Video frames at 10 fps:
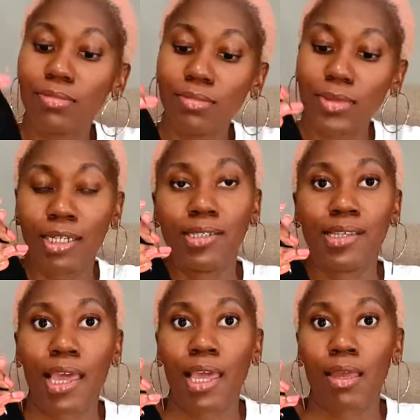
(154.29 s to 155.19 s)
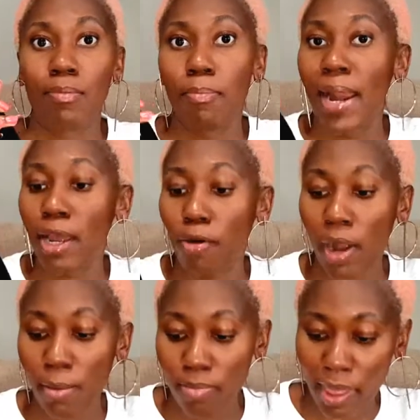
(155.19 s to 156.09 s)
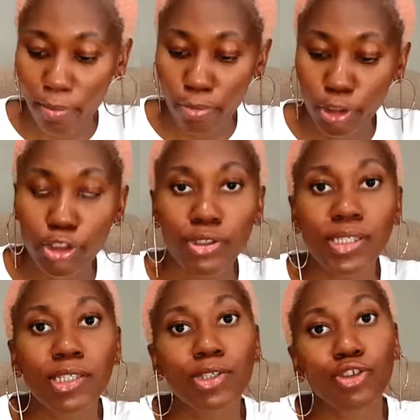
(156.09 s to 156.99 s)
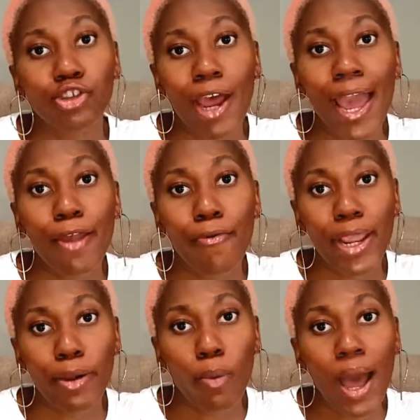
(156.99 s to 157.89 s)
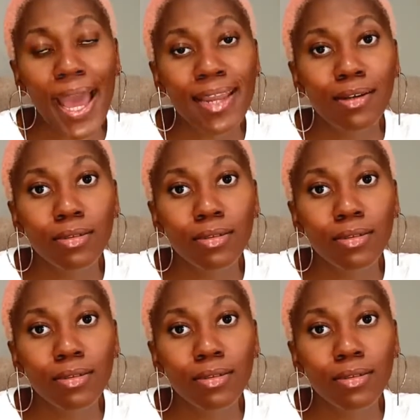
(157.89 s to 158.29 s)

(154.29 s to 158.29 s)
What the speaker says: It is a black grape that produces dry red wine.